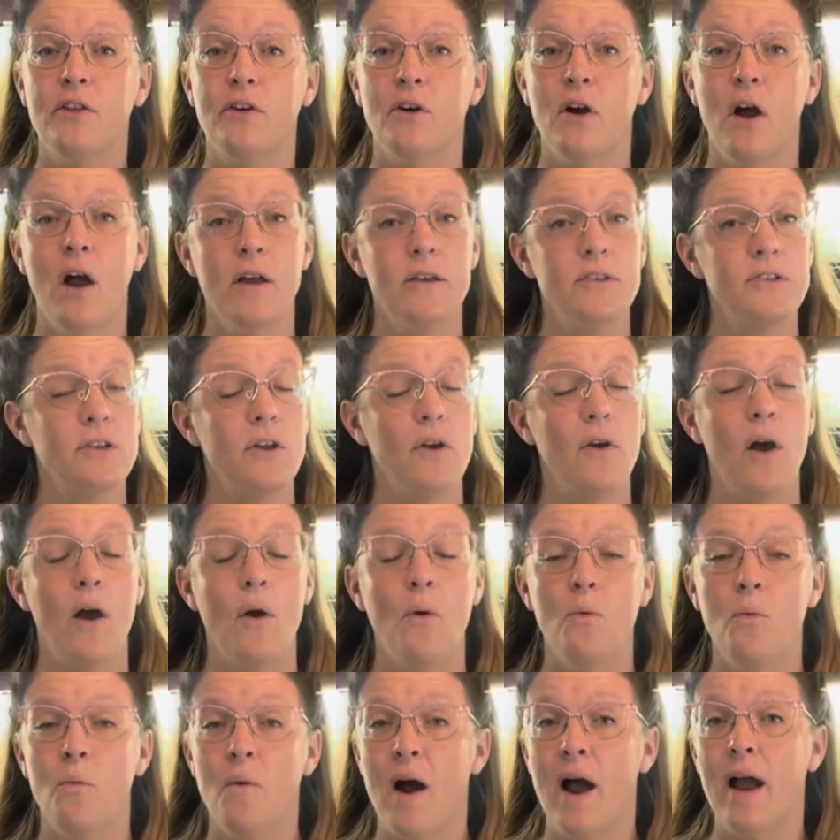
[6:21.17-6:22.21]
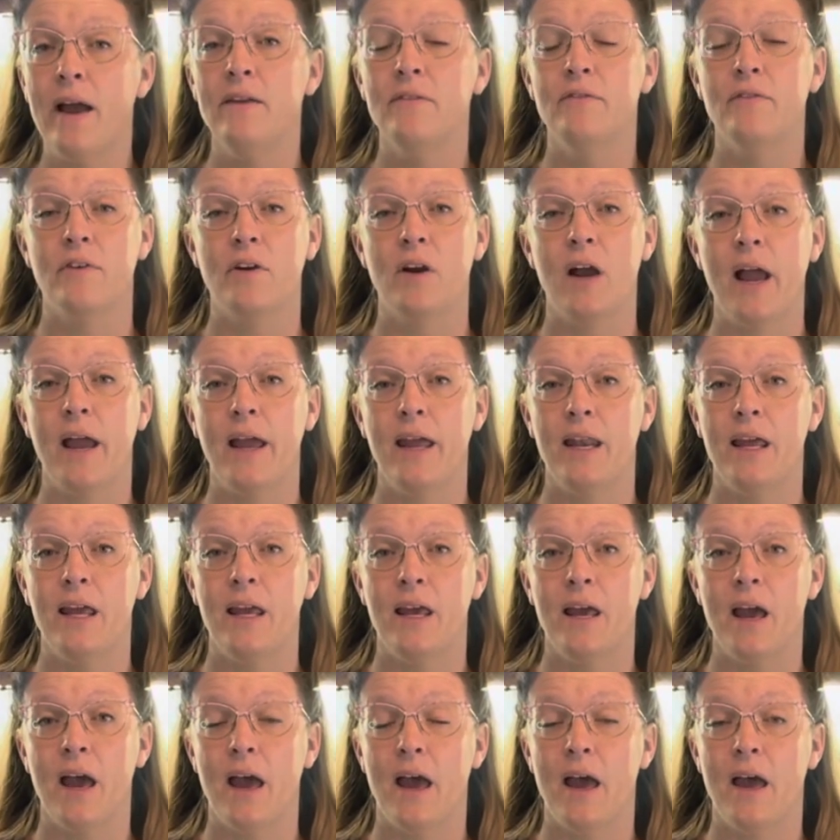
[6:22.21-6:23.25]
There are also a wide
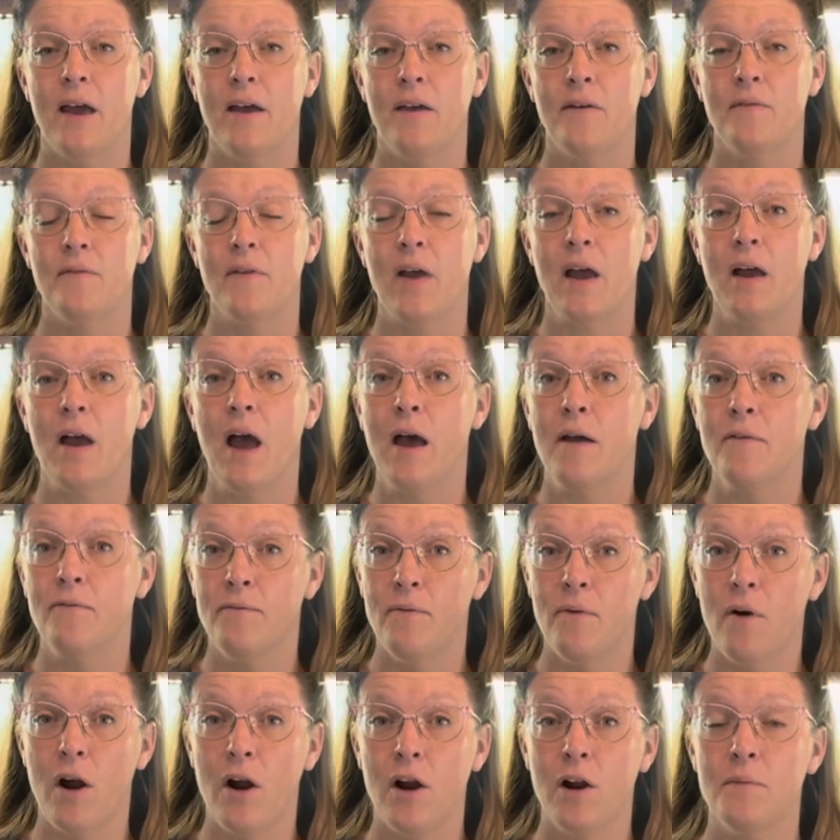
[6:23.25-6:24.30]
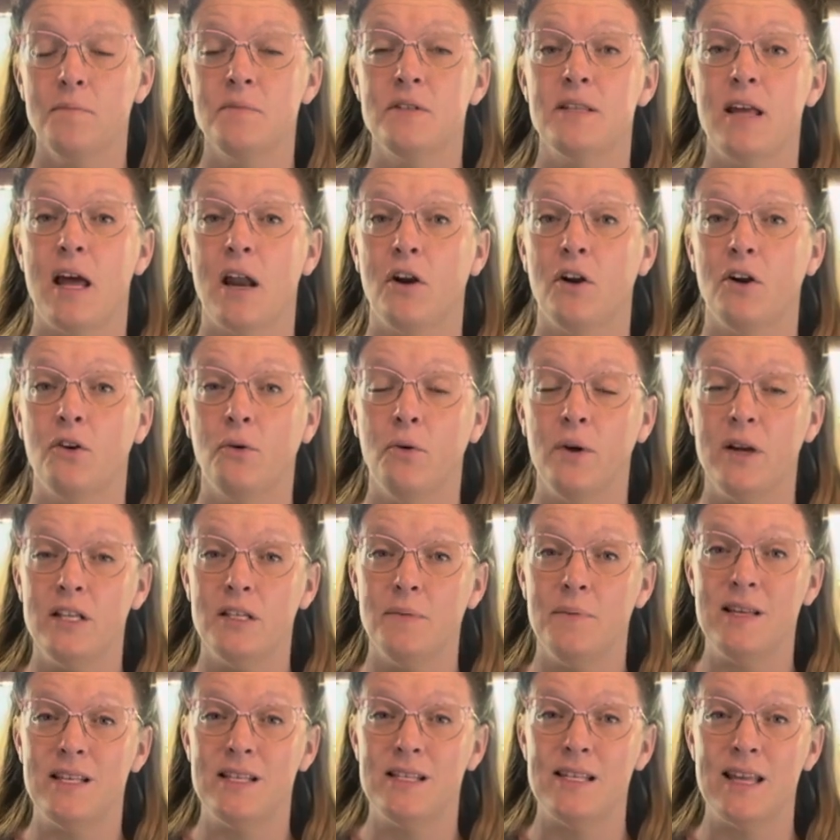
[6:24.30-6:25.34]
variety of farms that are going
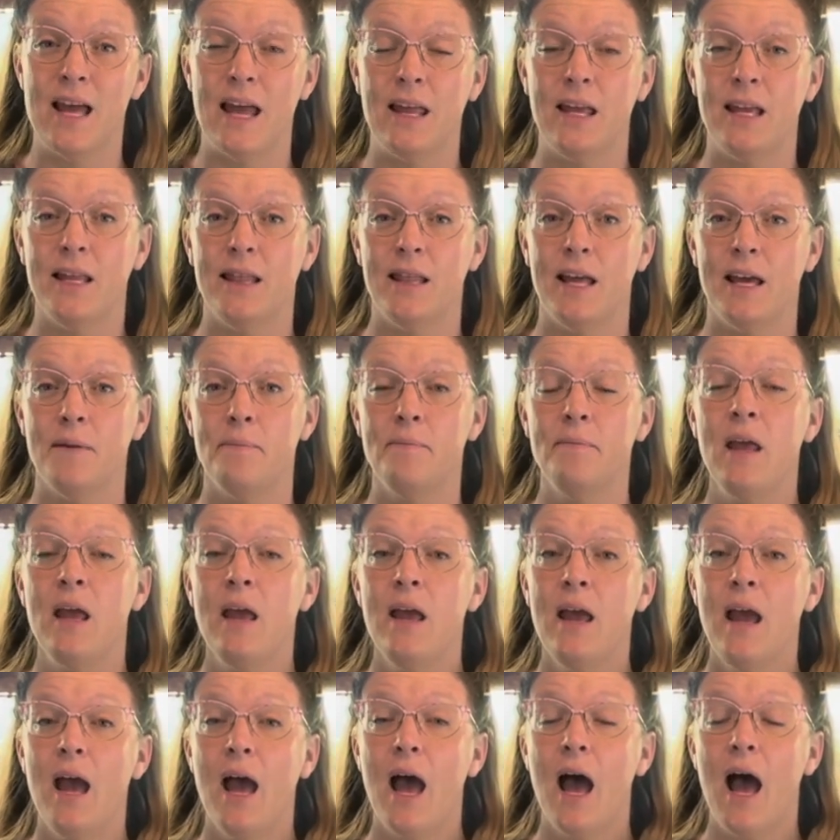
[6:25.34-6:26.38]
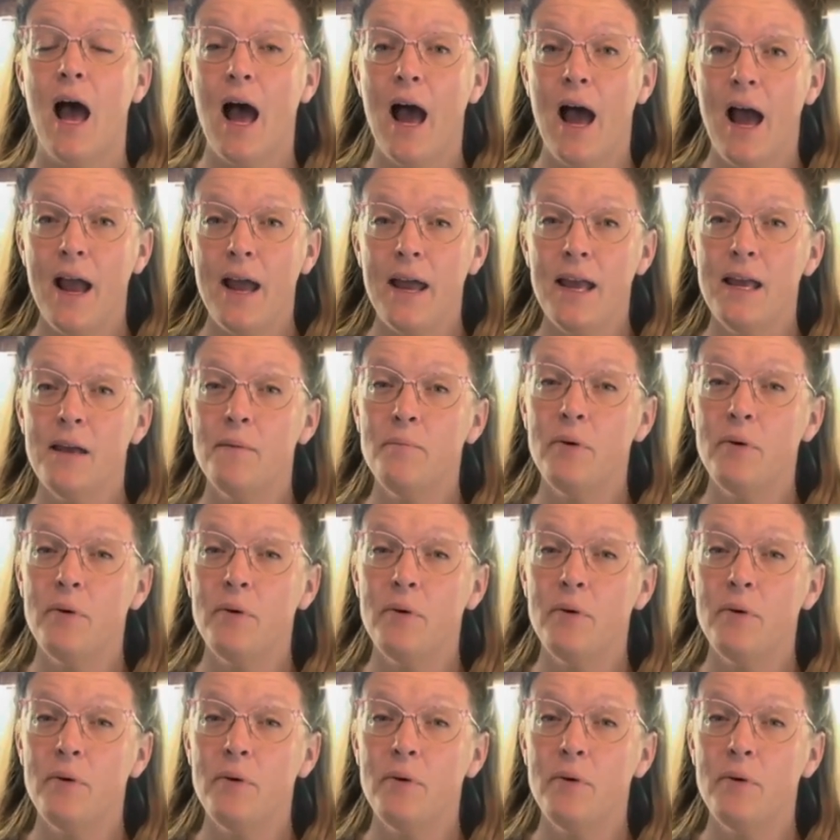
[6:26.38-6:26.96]
to be selling them. I am